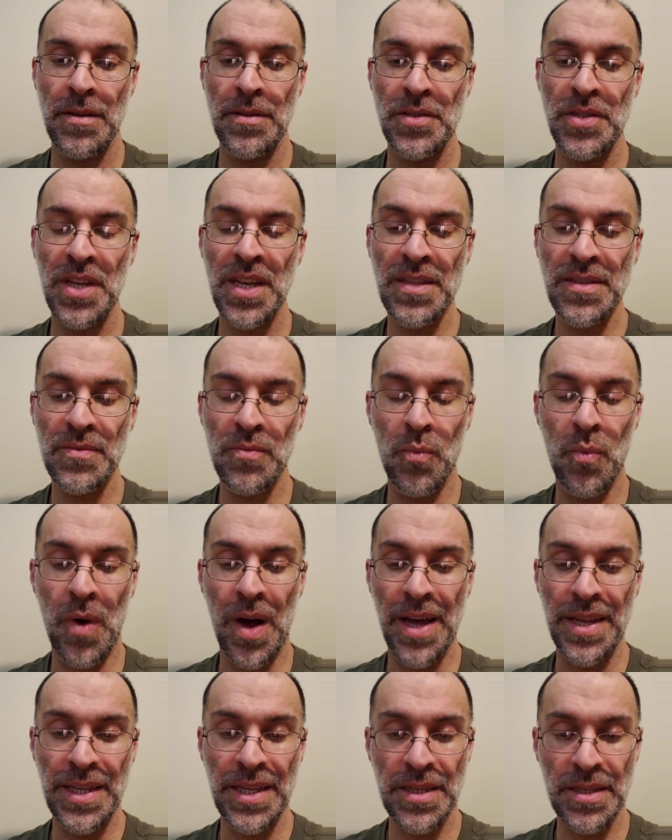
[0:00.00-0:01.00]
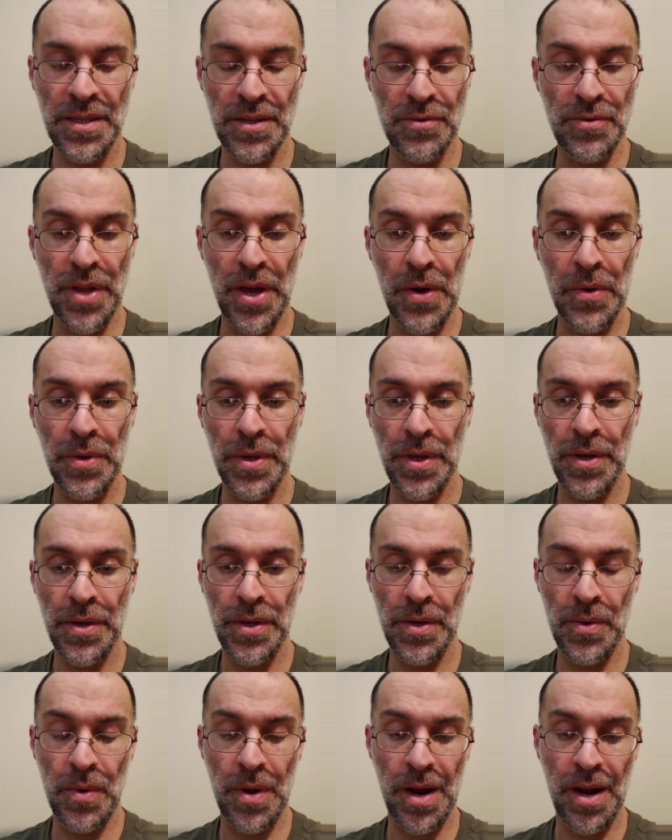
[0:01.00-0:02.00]
Just wanting to know who
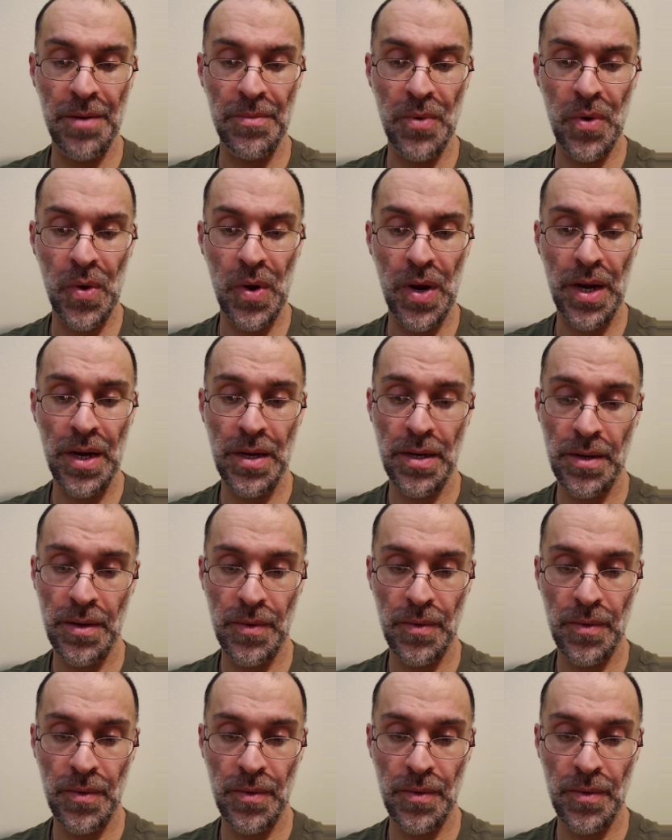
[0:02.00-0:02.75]
you are more,